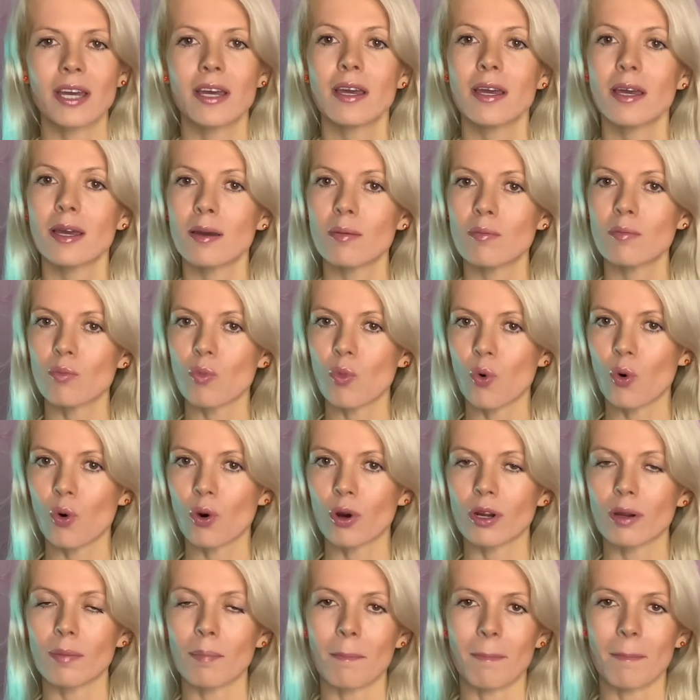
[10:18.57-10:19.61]
a
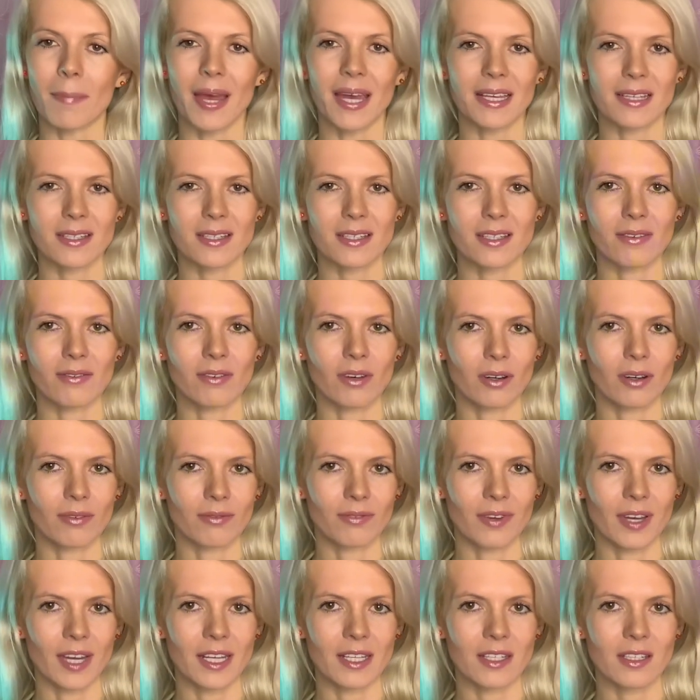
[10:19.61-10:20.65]
more massive
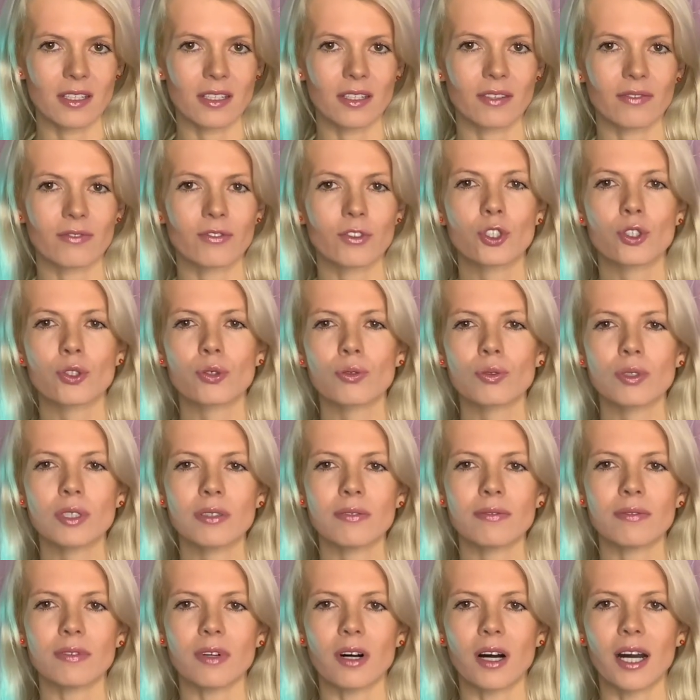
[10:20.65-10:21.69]
offensive to
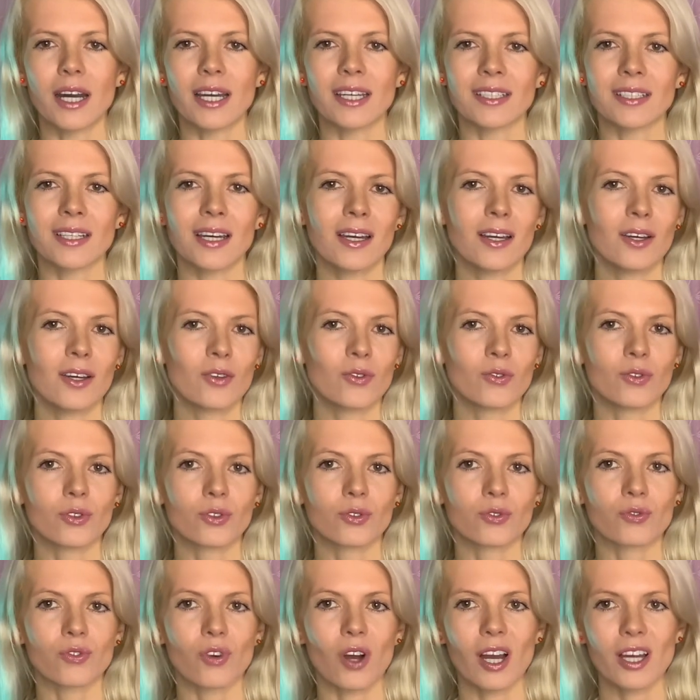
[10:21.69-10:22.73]
divide the
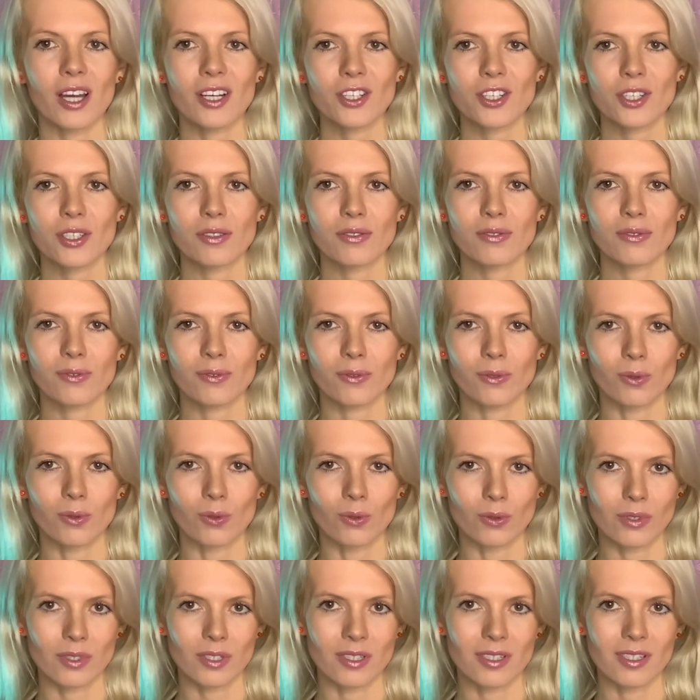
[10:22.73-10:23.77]
Russian
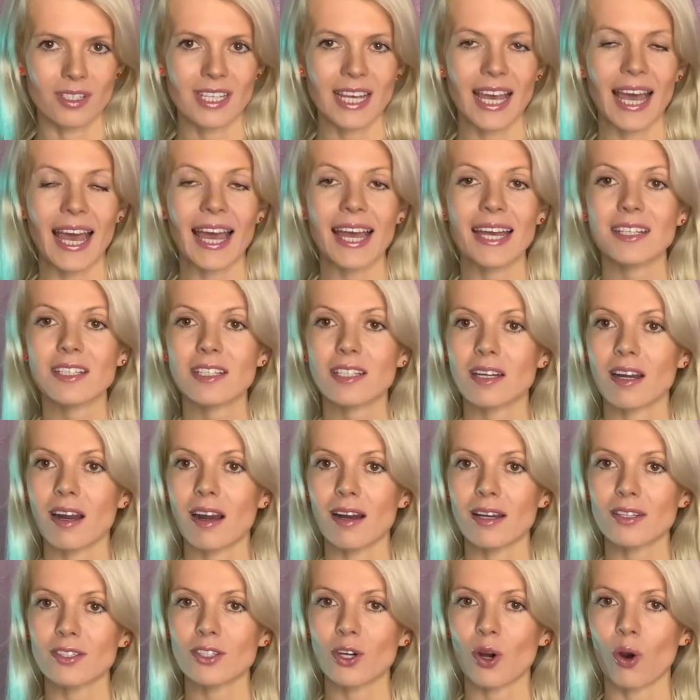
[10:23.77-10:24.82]
forces and
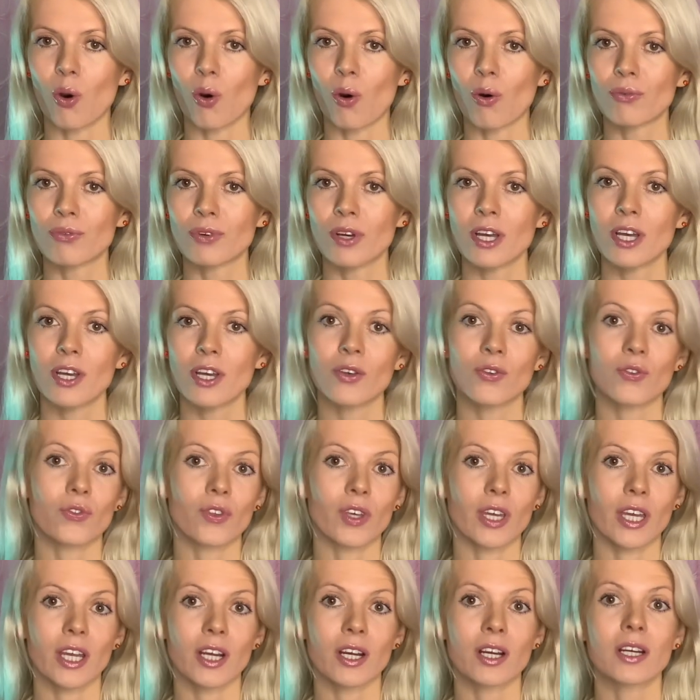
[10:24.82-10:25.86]
cut off
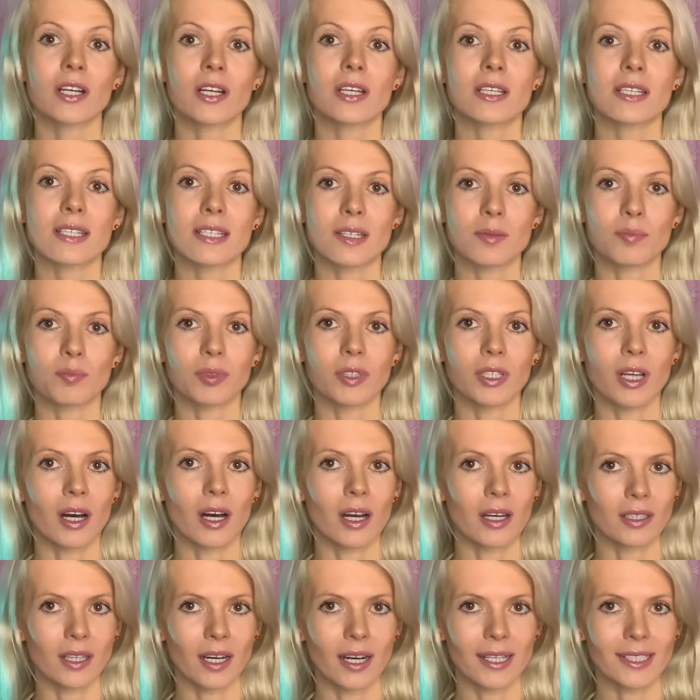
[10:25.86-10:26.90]
their
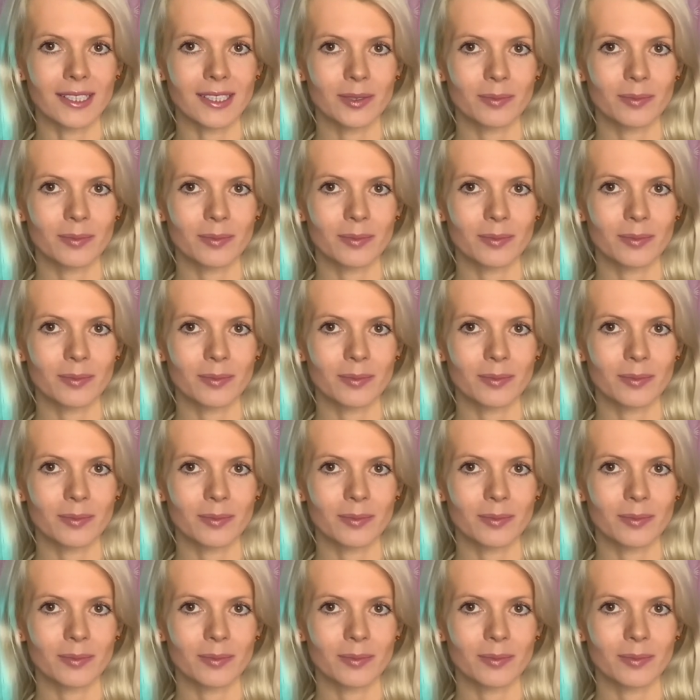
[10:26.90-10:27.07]
supply line.